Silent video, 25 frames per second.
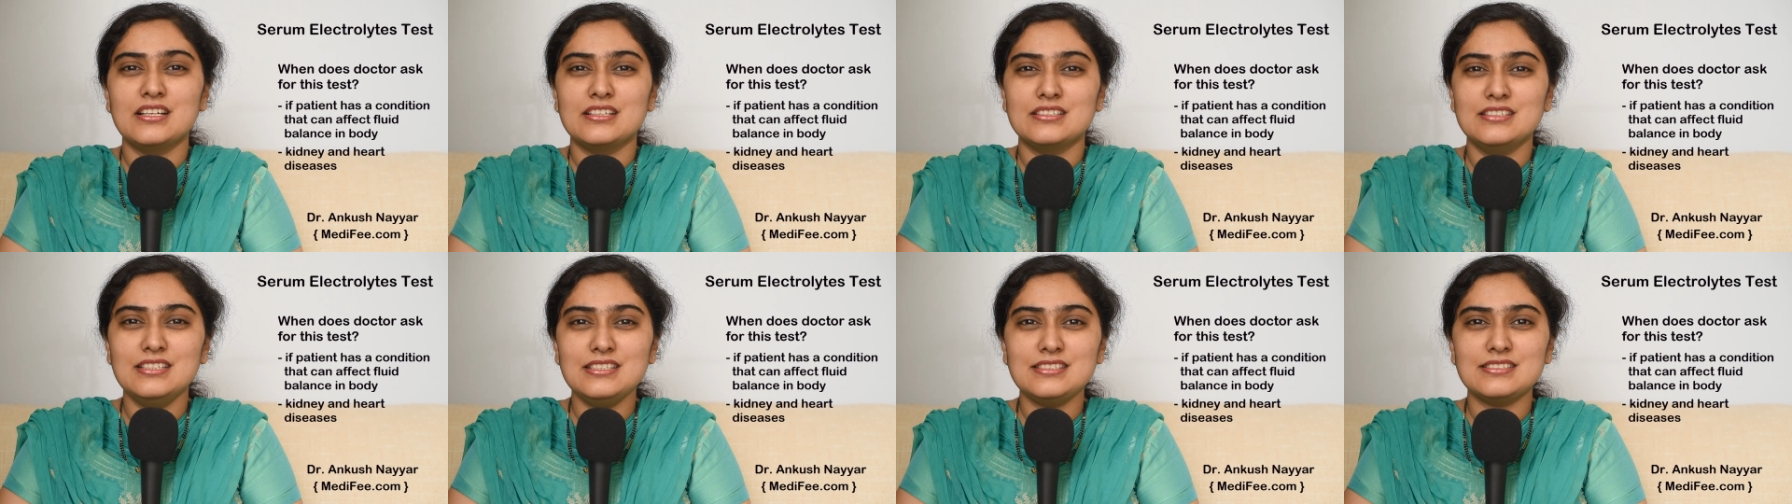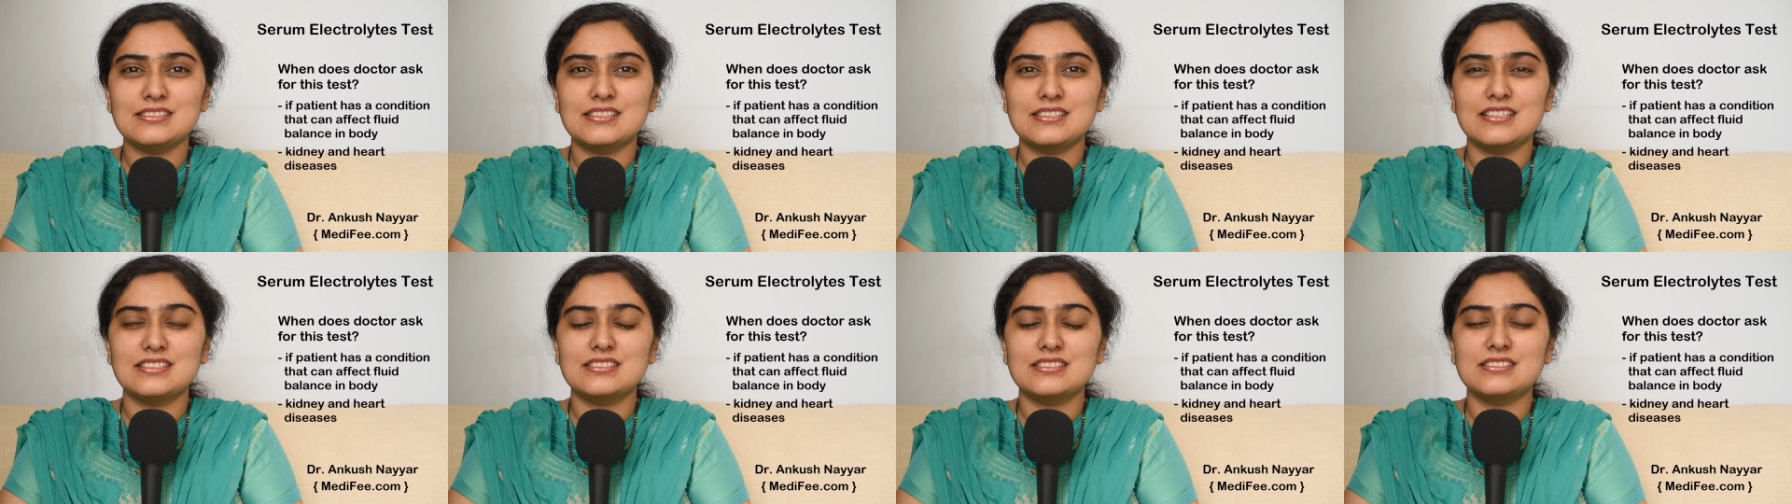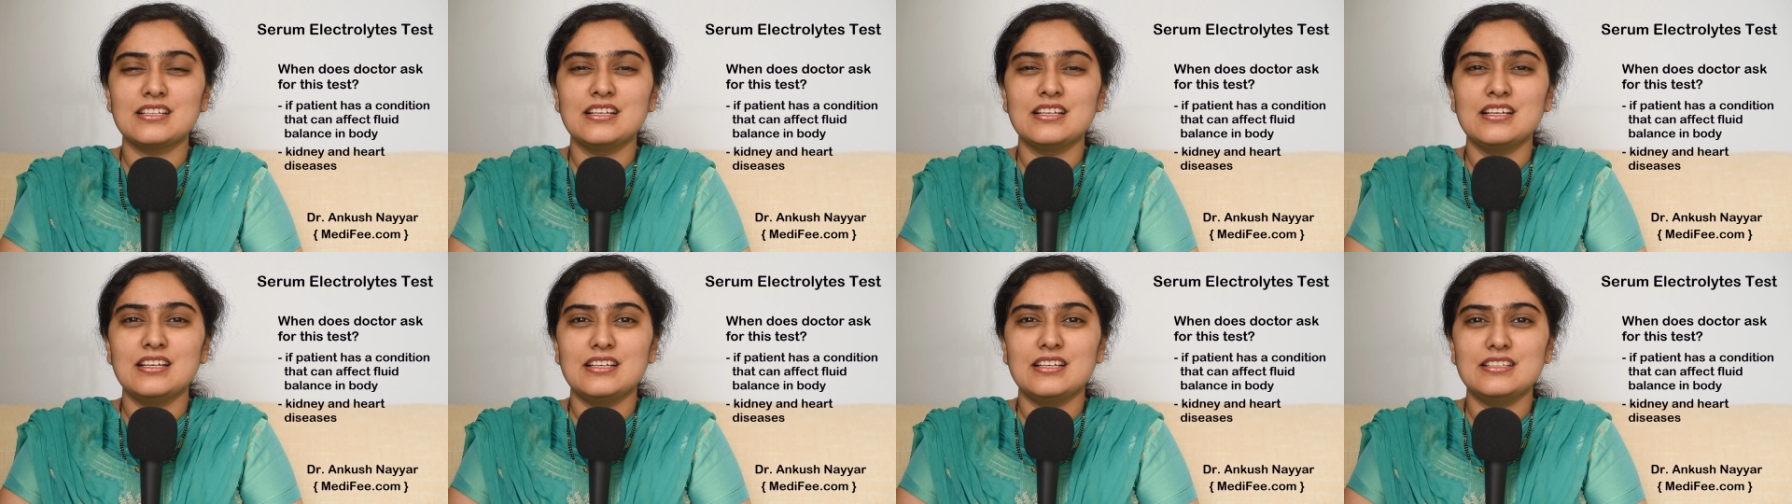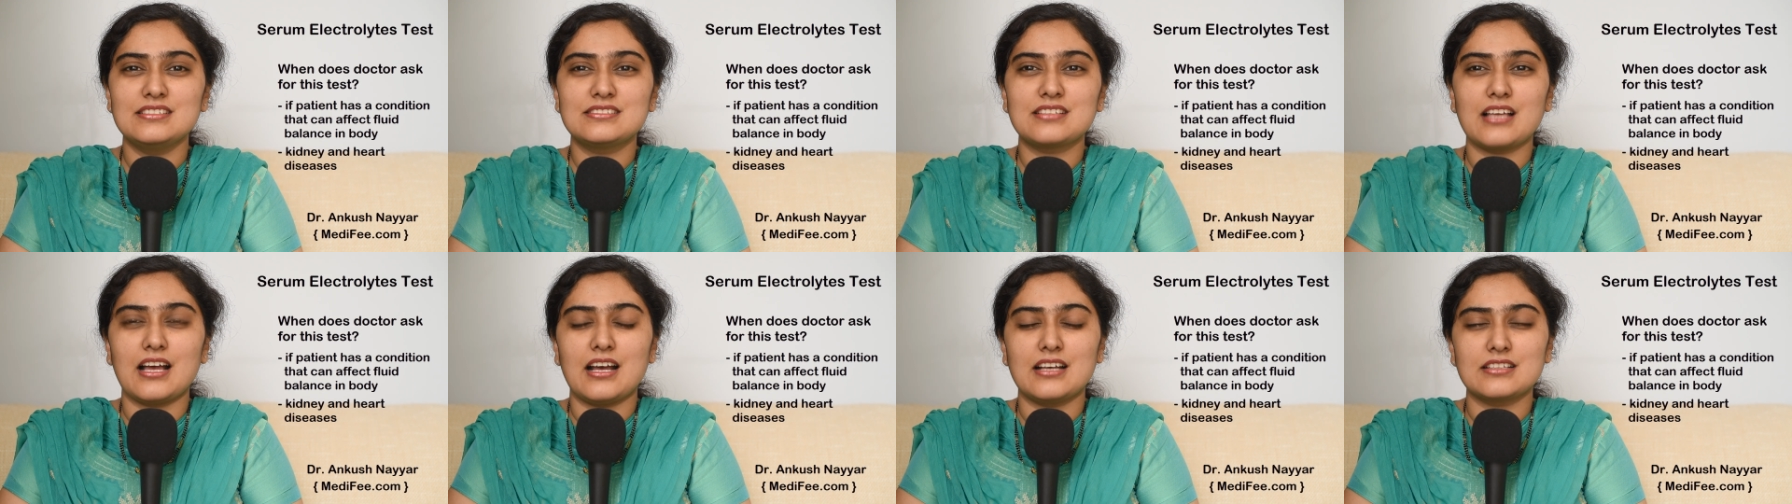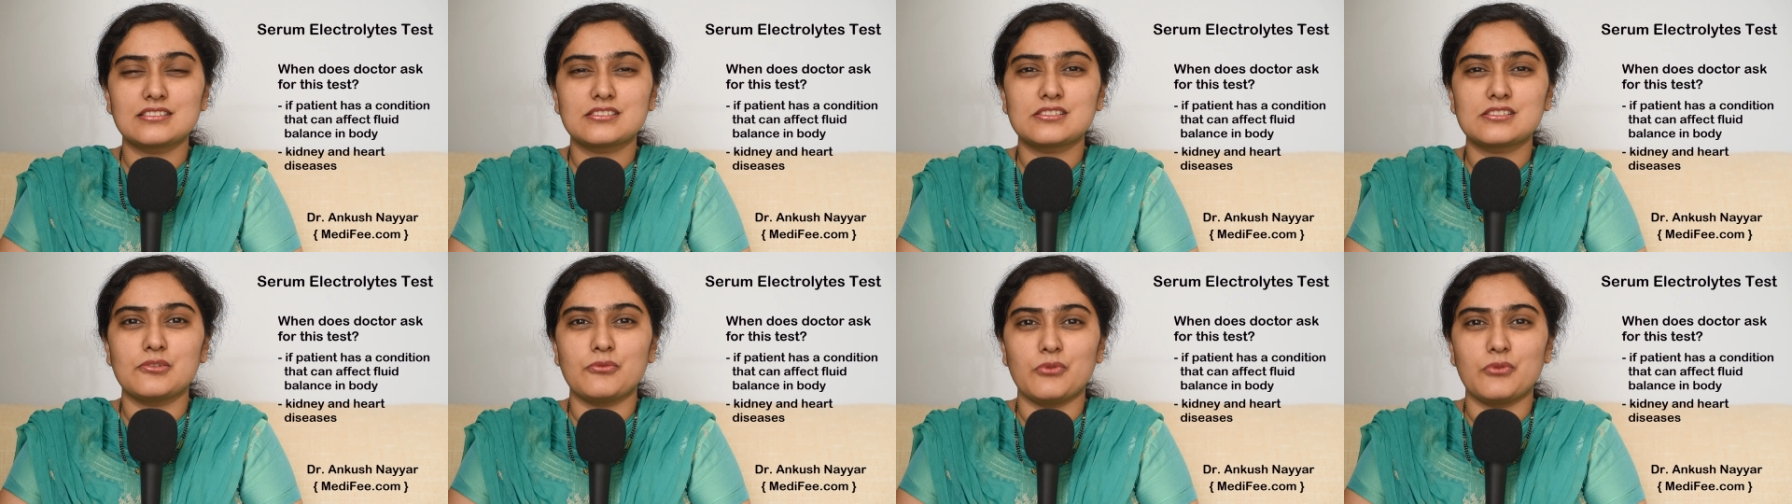this test is
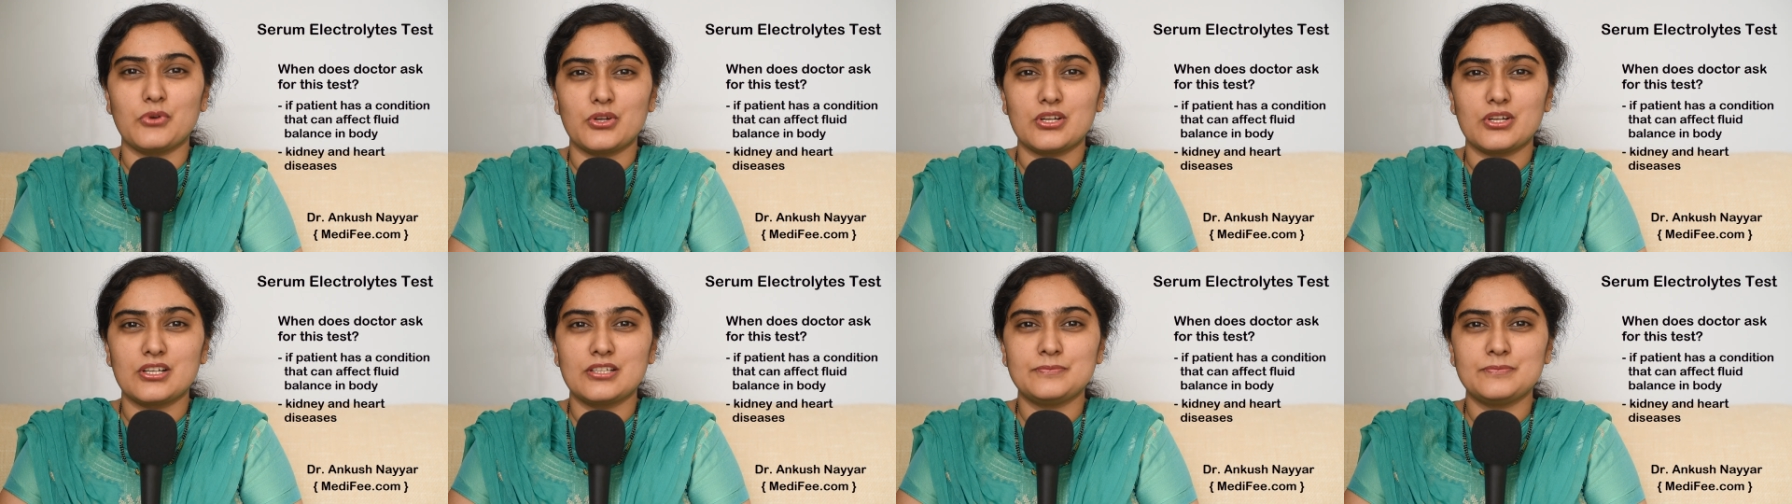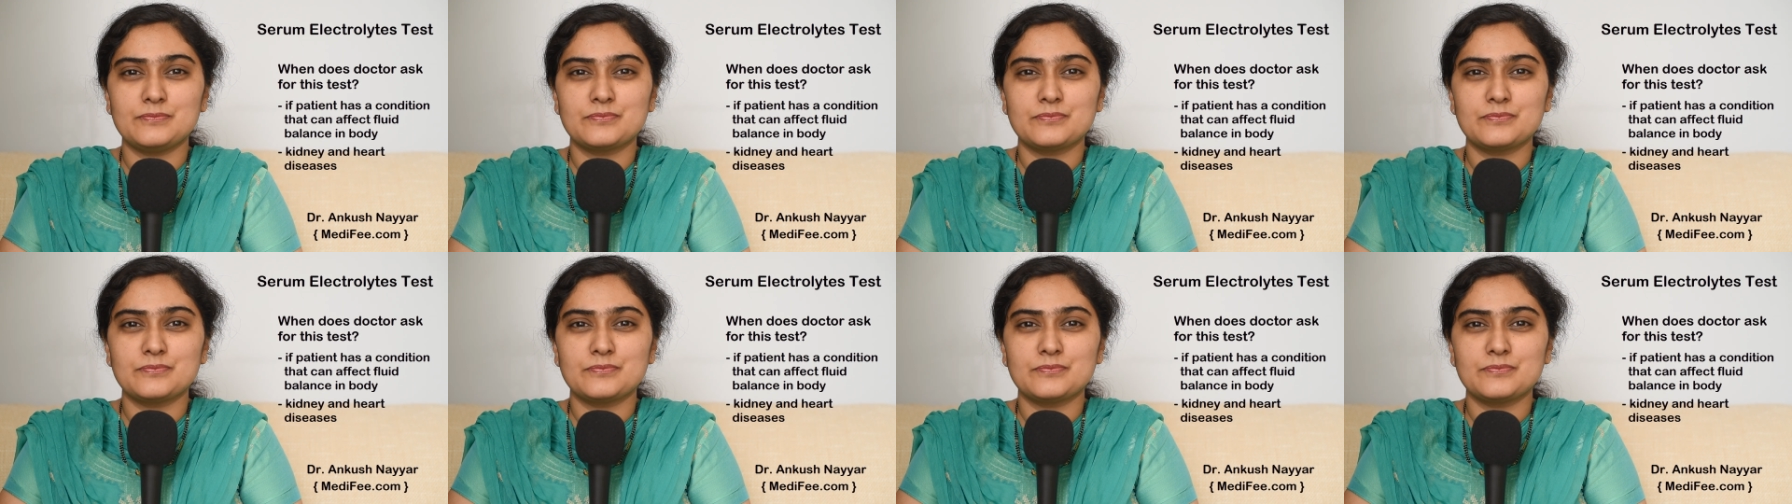asked for.